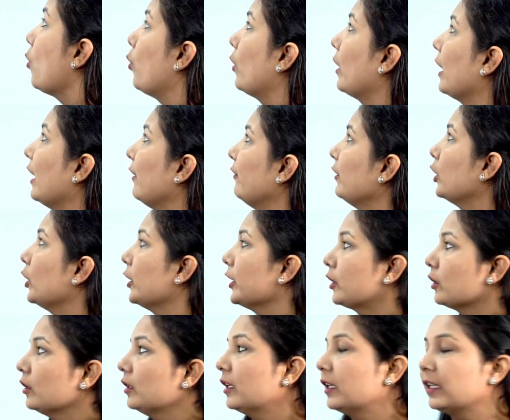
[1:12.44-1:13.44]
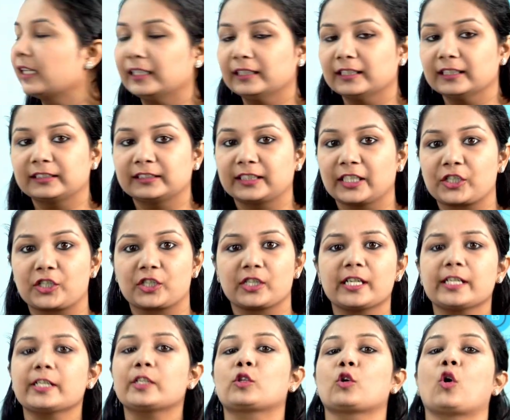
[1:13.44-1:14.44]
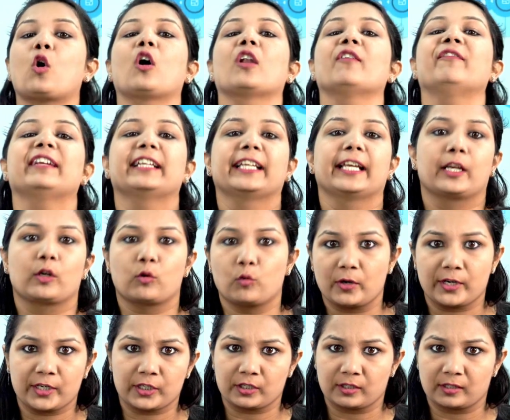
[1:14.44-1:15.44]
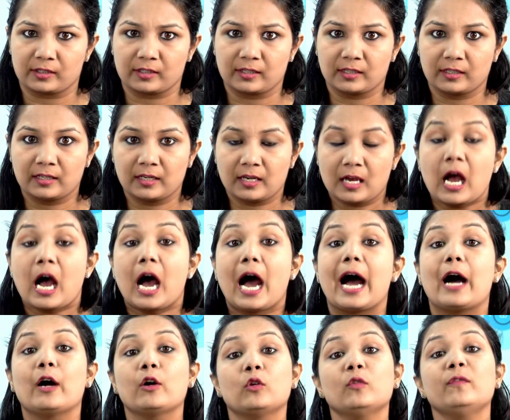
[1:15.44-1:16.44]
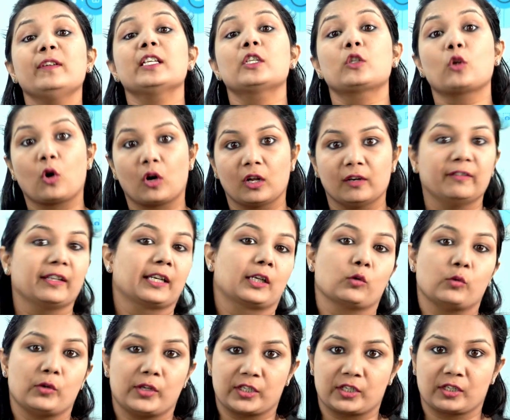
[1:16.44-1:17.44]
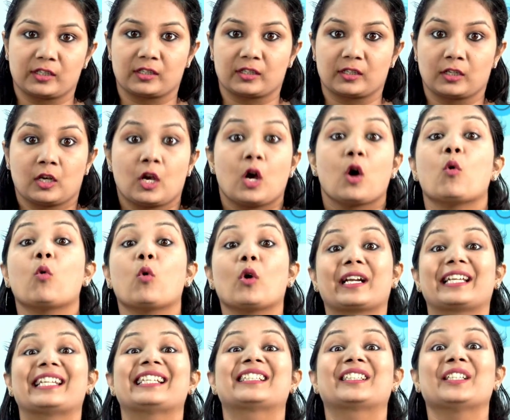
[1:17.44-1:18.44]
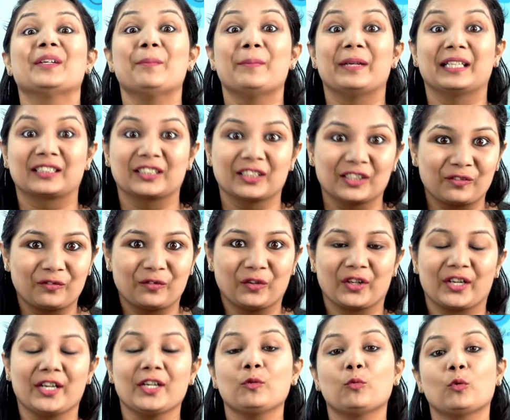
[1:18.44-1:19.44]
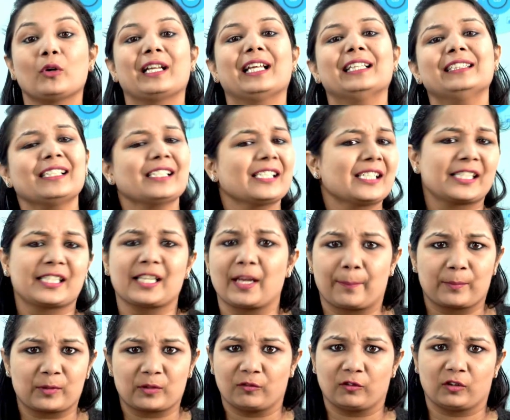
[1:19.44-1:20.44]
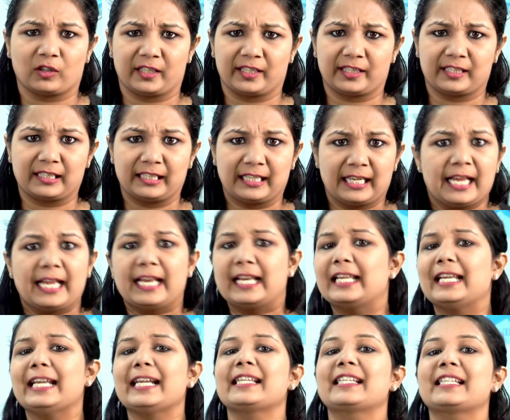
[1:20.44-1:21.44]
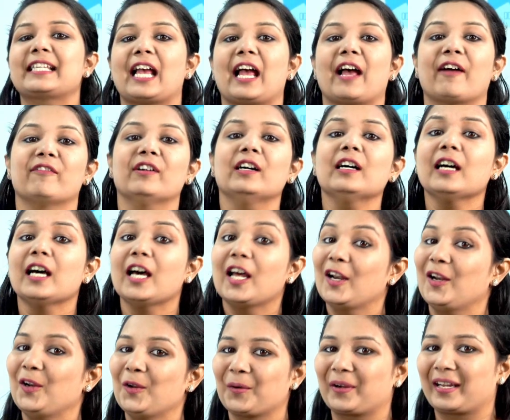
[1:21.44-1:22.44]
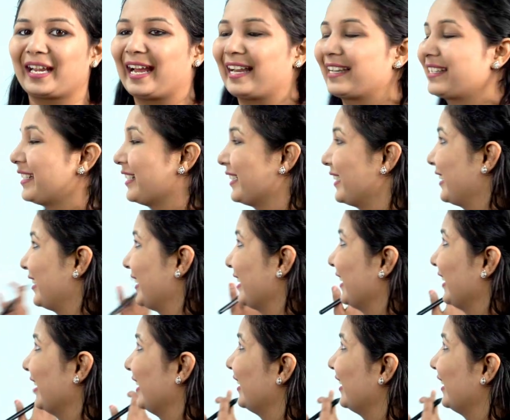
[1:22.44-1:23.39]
what are we going to learn in this session is solving equations. How do we solve equations? What is the method for it? What are the steps for it? Let's have a look at it.